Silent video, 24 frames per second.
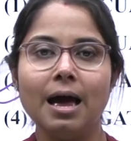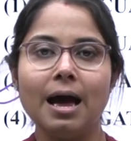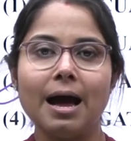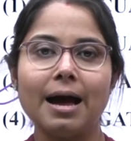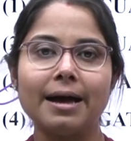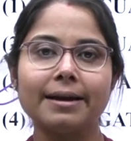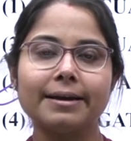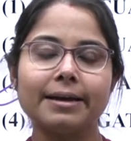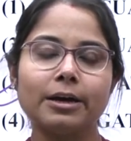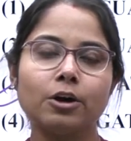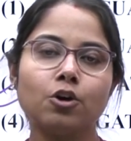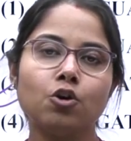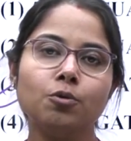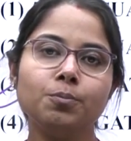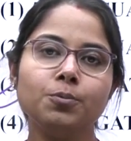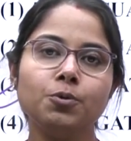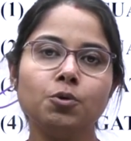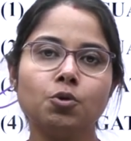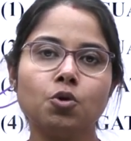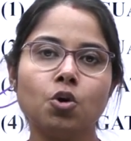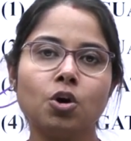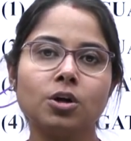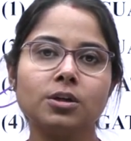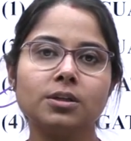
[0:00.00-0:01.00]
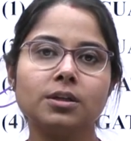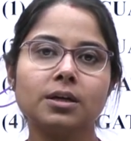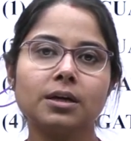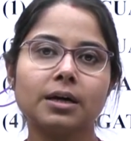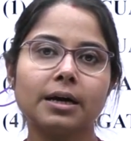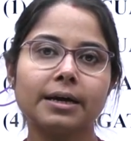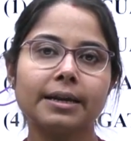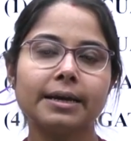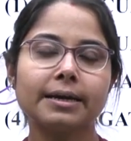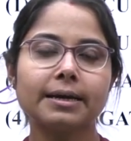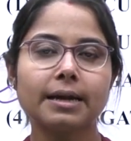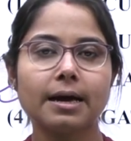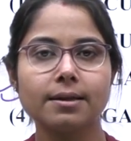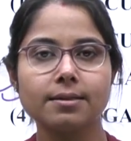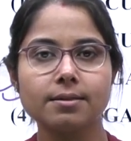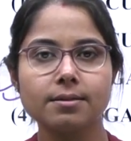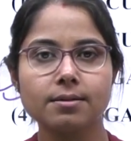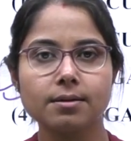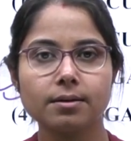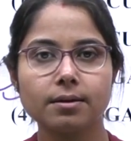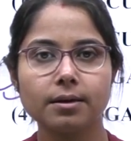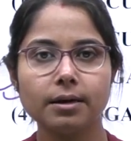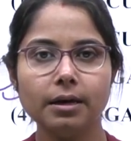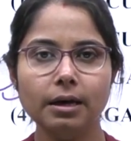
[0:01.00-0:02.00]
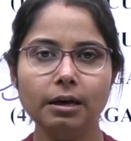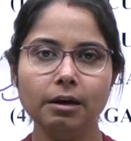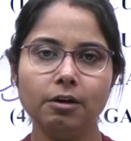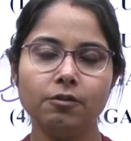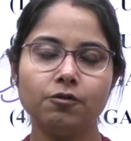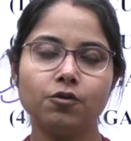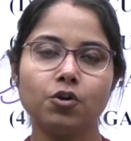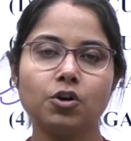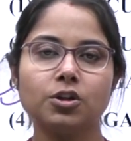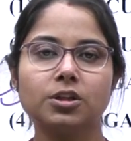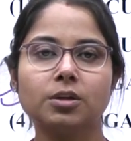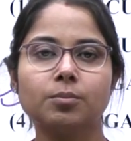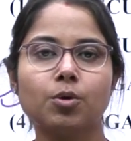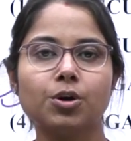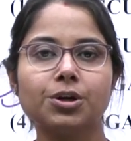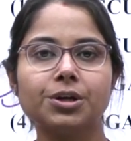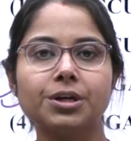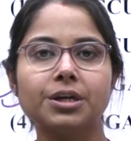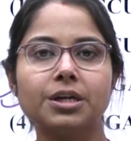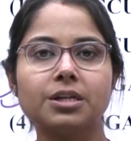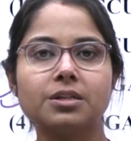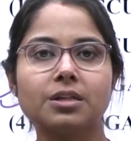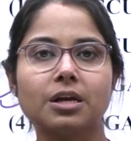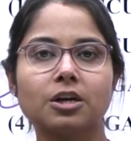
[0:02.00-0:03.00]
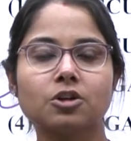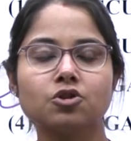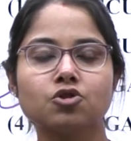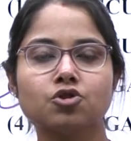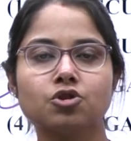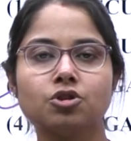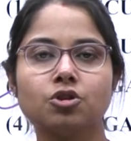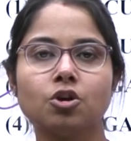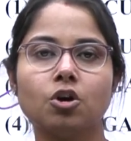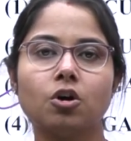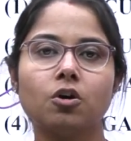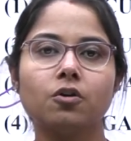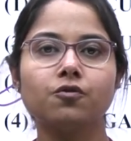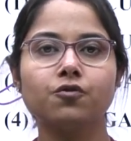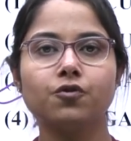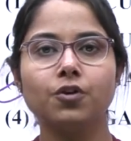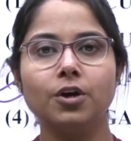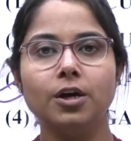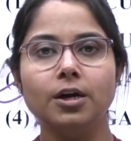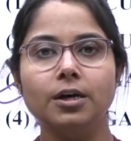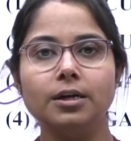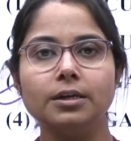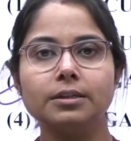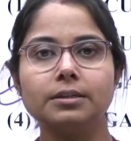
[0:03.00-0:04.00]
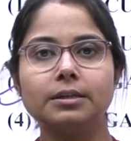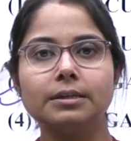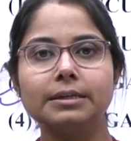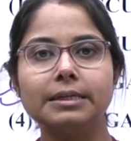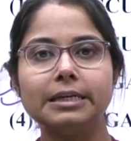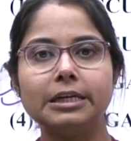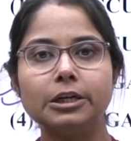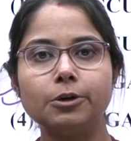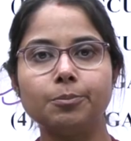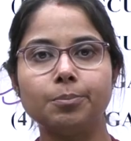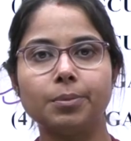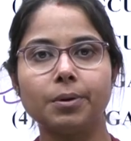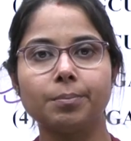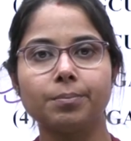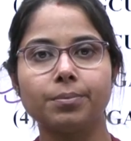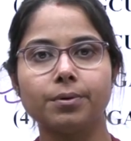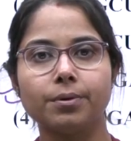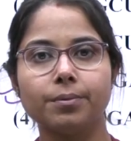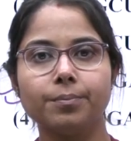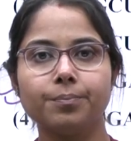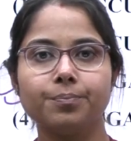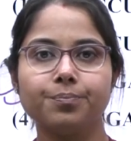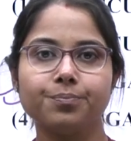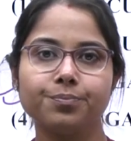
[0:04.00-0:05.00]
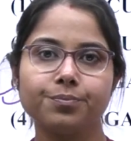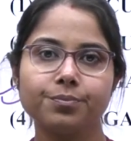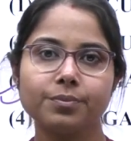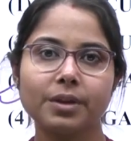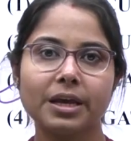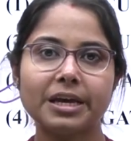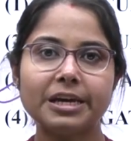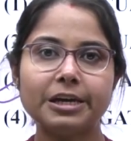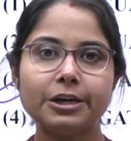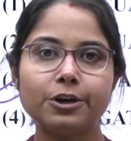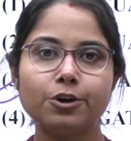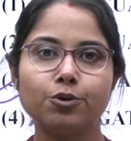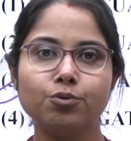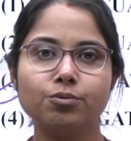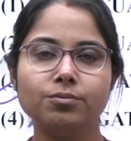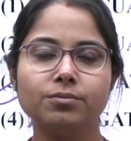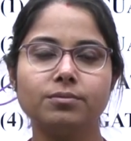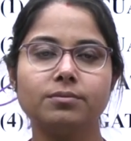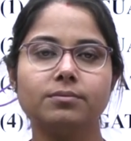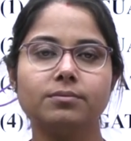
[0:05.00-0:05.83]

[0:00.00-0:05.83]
and I hope you got the correct answer key for the botany section of the NEET paper. Thank you.